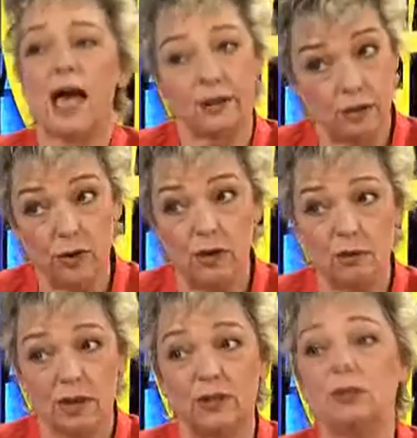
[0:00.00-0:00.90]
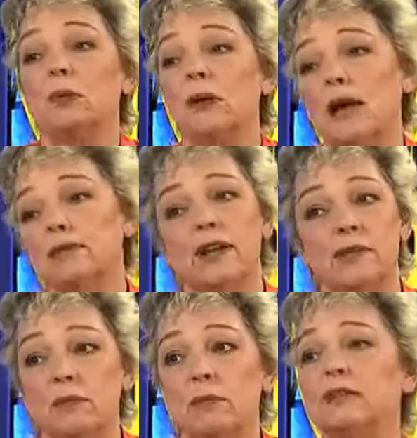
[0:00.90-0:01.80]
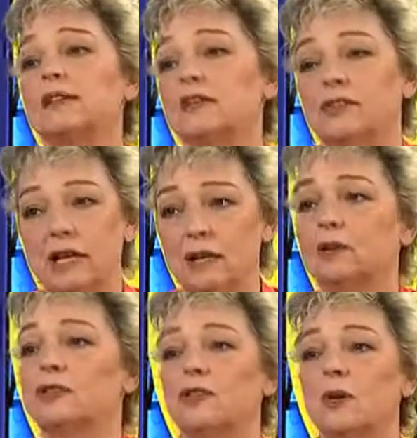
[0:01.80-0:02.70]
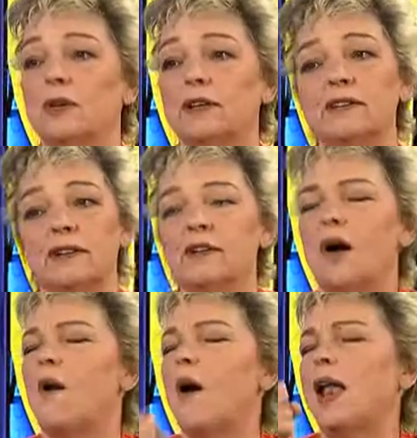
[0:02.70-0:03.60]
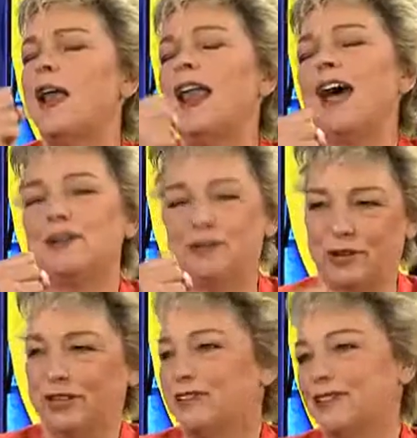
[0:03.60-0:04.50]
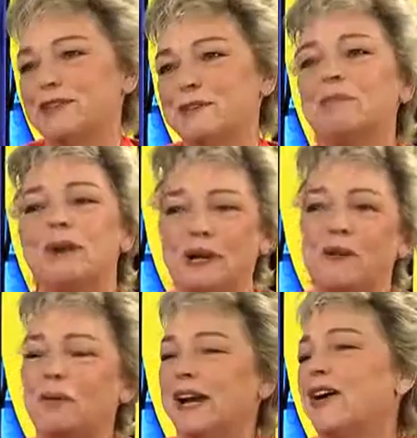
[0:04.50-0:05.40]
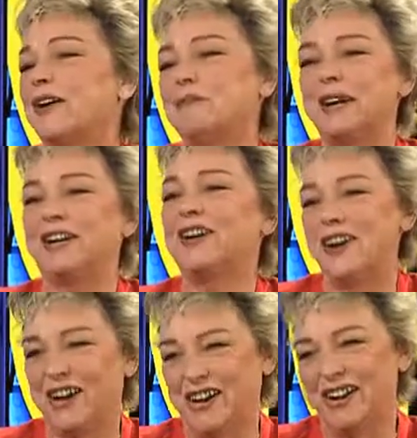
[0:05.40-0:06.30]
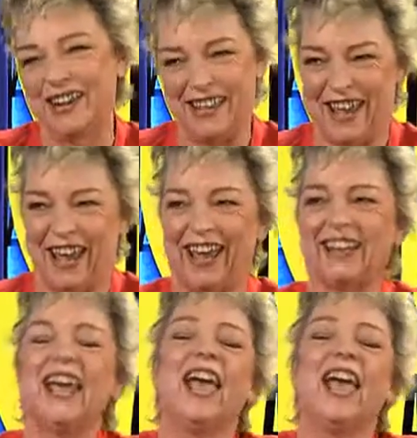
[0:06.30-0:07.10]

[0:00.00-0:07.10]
I don't know about you, but I've never met a single soul that says, oh, I love criticism. Bring it on.